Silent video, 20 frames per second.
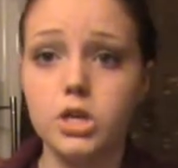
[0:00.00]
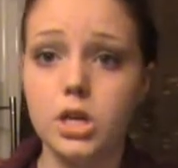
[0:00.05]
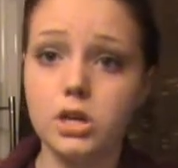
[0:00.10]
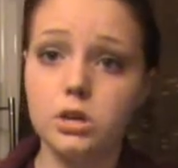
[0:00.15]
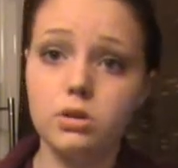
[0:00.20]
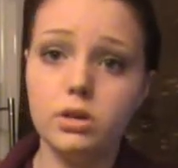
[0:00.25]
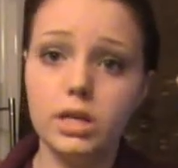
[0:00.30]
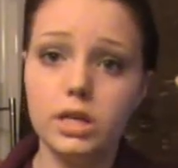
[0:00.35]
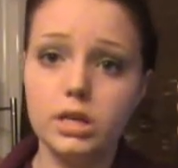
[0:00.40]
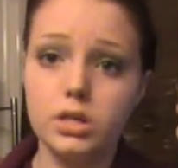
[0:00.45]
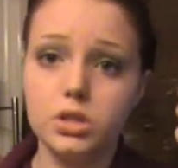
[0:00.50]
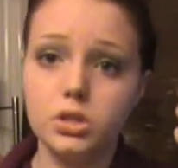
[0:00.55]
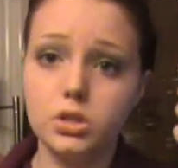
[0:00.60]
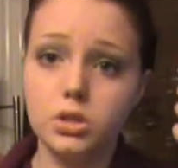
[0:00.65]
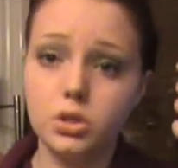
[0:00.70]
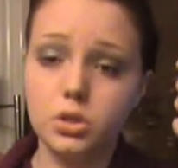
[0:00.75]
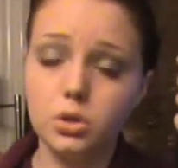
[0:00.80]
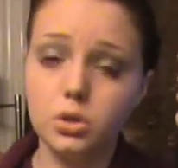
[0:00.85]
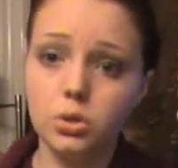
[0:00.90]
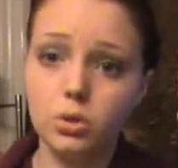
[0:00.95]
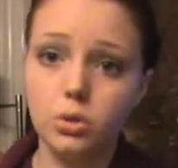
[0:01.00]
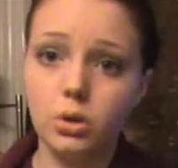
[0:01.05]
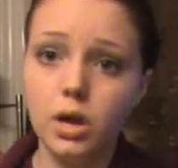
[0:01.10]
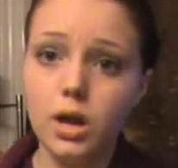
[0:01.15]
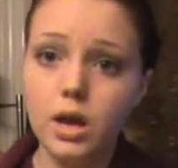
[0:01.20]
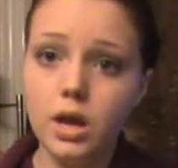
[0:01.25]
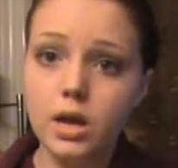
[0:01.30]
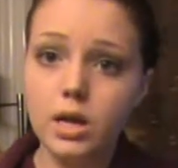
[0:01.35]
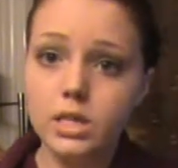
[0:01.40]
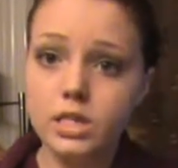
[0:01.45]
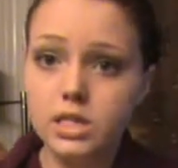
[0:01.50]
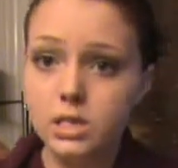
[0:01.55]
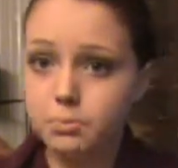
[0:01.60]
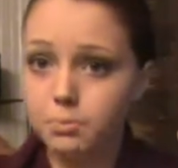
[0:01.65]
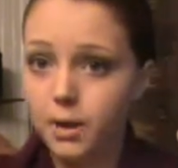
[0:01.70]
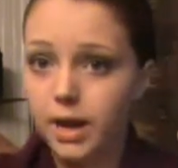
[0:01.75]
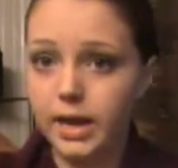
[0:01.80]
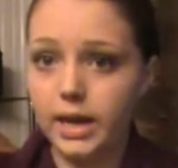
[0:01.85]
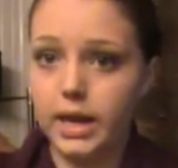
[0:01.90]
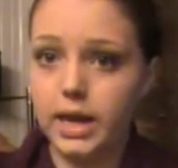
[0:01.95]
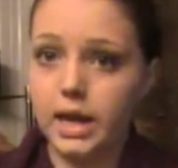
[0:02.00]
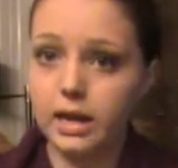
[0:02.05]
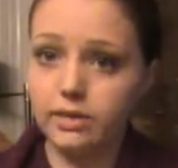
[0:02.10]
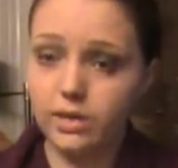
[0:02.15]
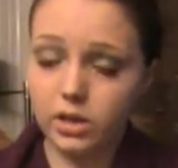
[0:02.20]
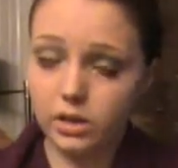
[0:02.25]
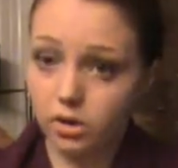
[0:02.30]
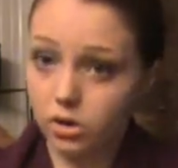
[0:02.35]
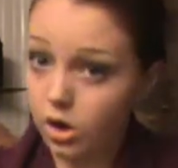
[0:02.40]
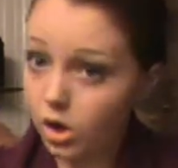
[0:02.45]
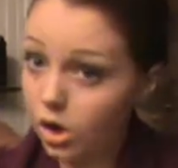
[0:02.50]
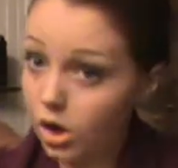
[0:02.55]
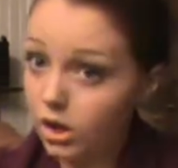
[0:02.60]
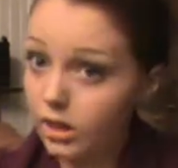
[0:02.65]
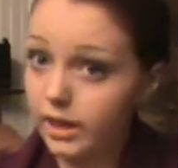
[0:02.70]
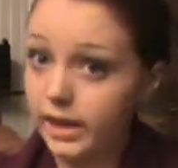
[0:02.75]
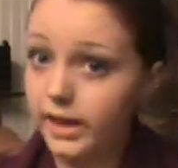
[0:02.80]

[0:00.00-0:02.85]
and you need to spray it and then curl